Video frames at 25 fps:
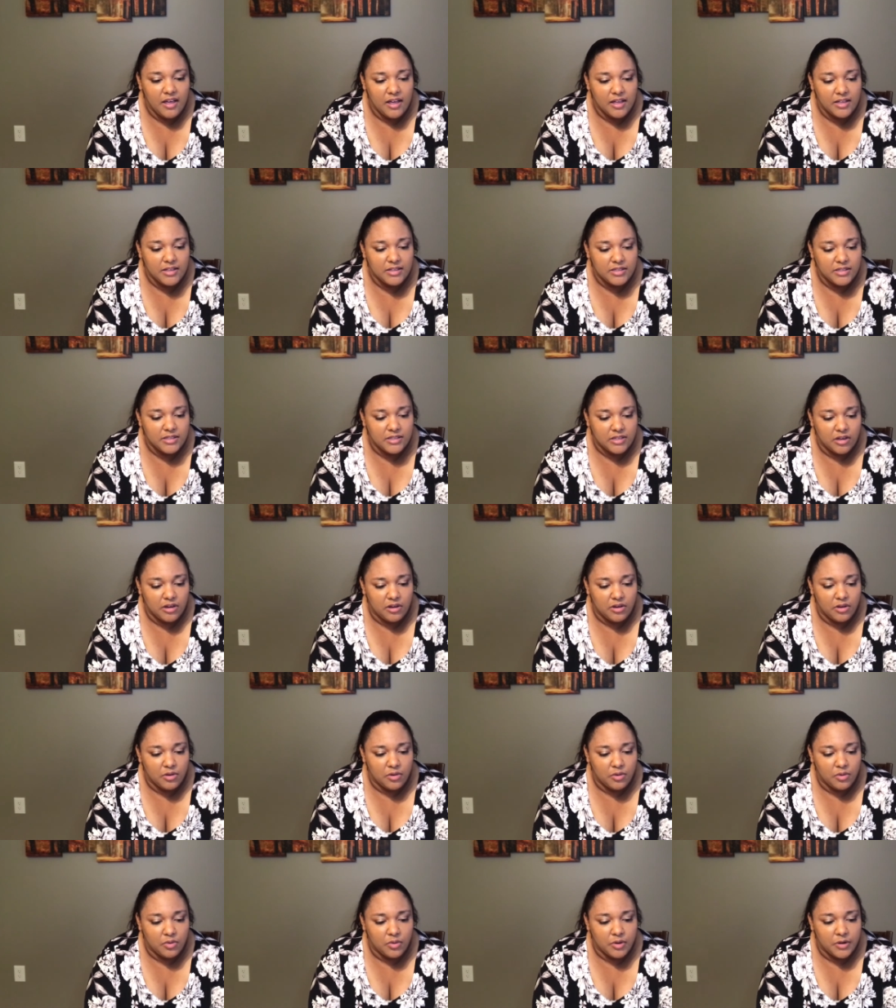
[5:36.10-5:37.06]

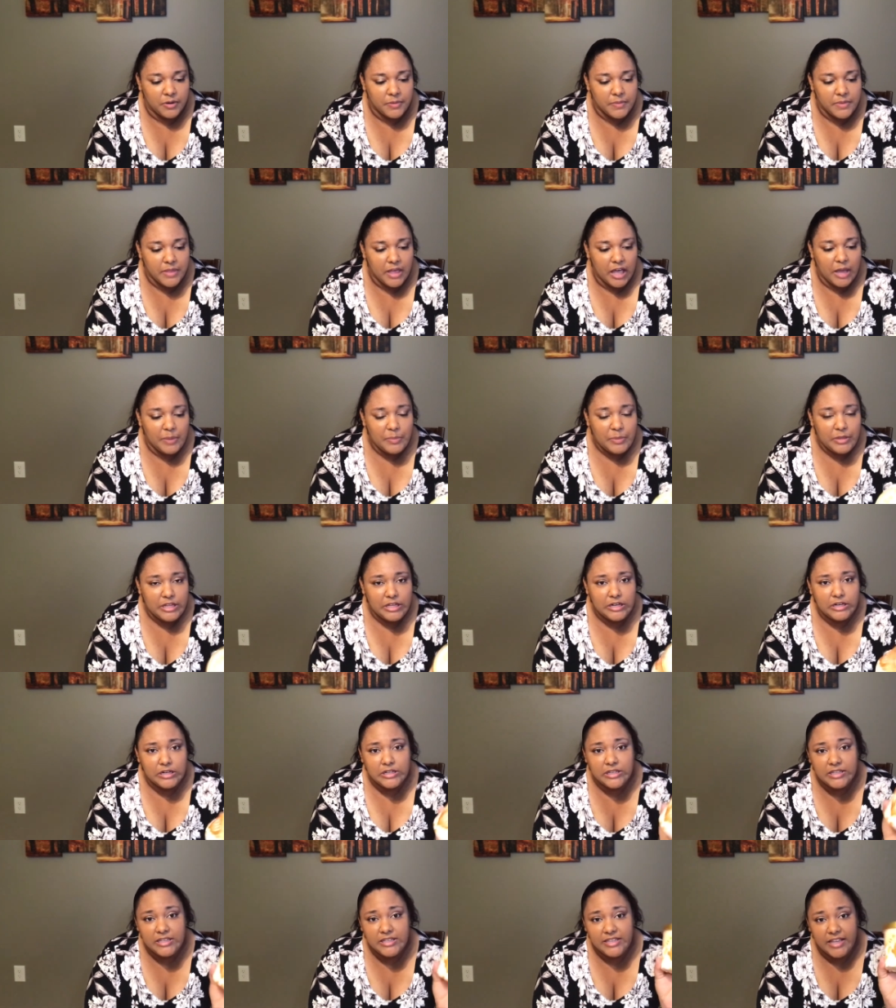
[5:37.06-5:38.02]
So I'm a
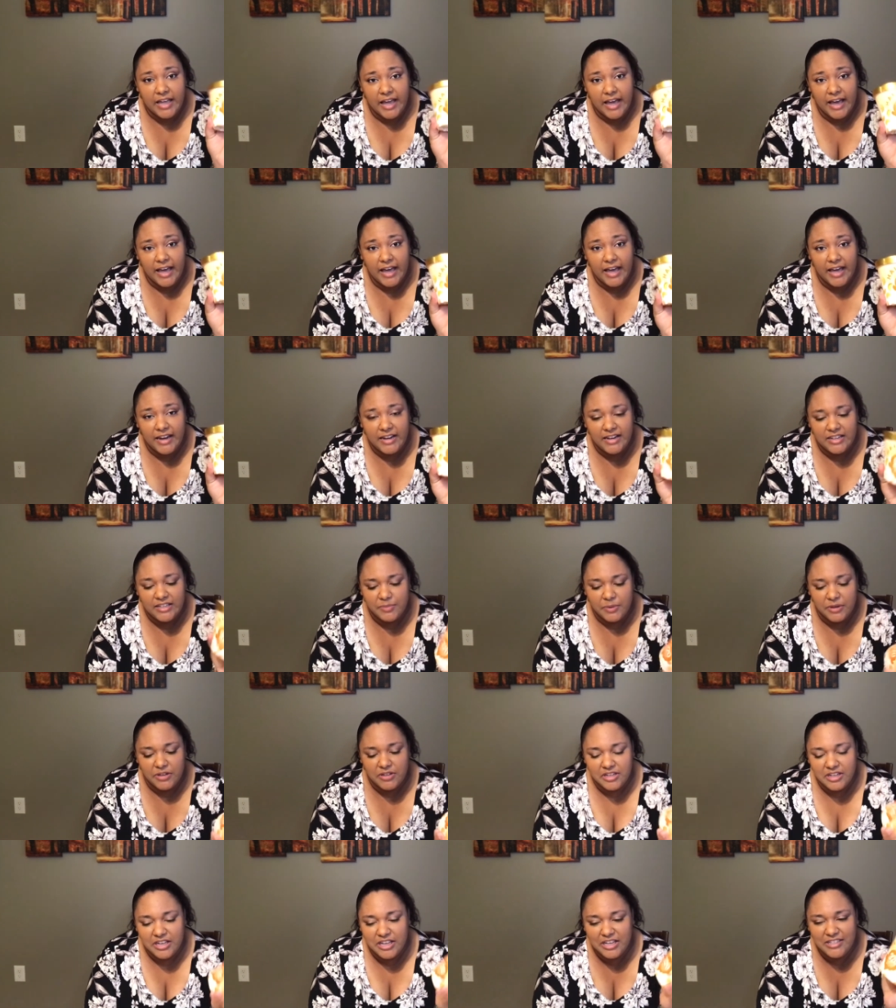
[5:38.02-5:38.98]
little sad,
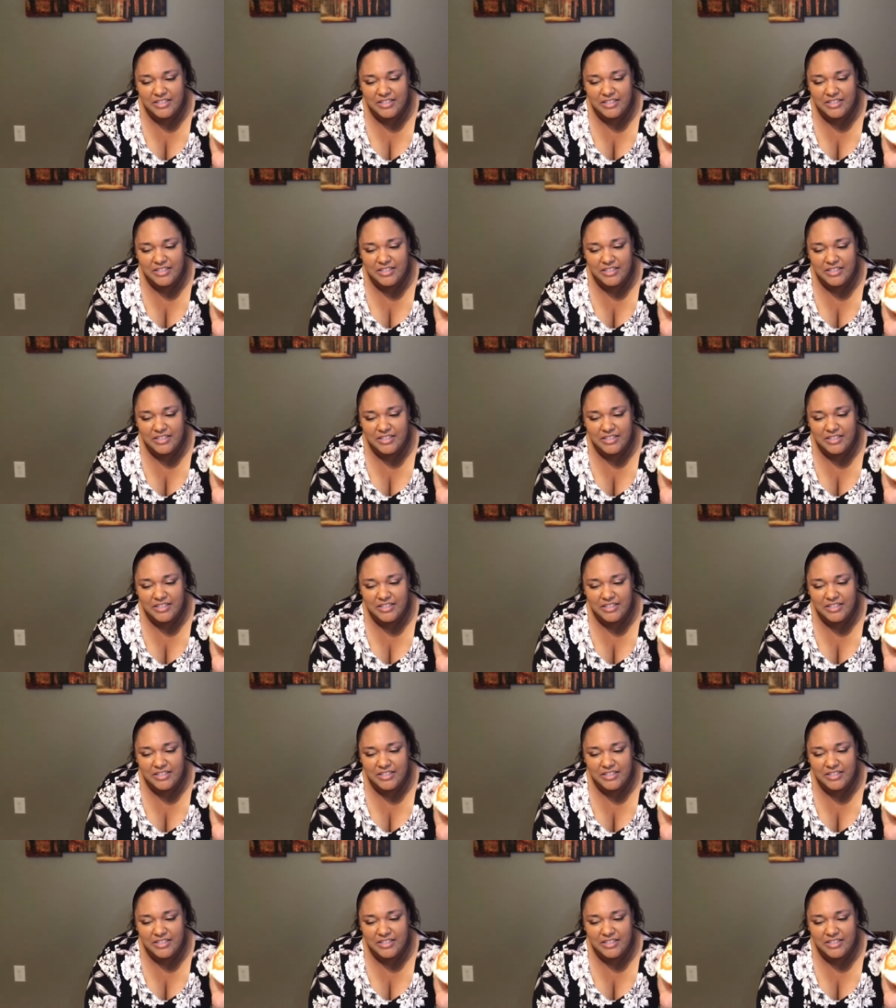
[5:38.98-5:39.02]
especially because